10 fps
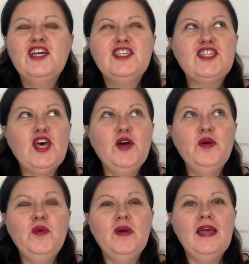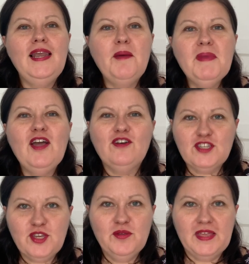So let me
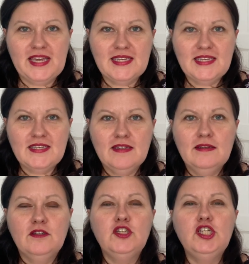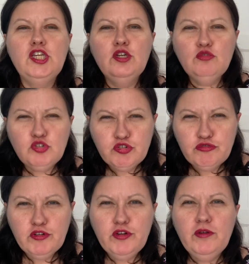ask you this. Do you
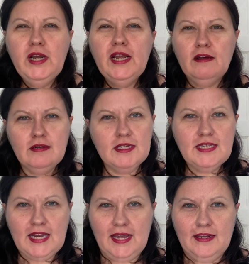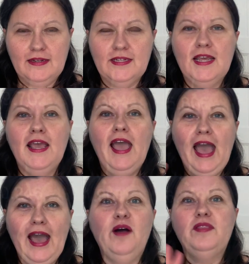truly understand
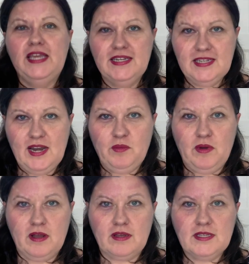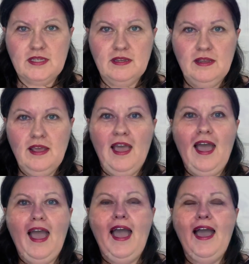how the internet works?
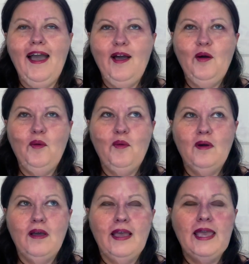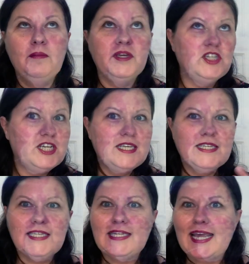How images,
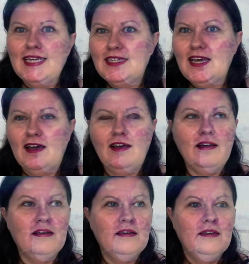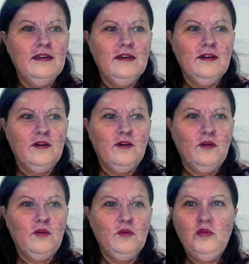data,
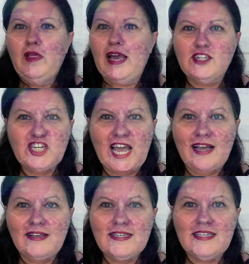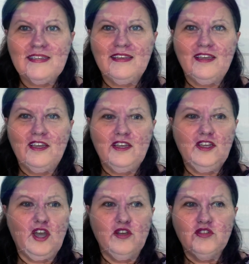all that jazz
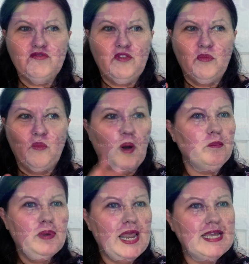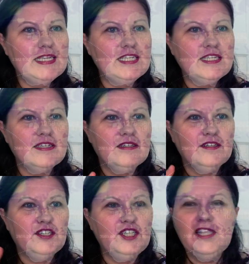goes from one place
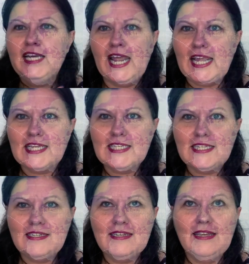to the next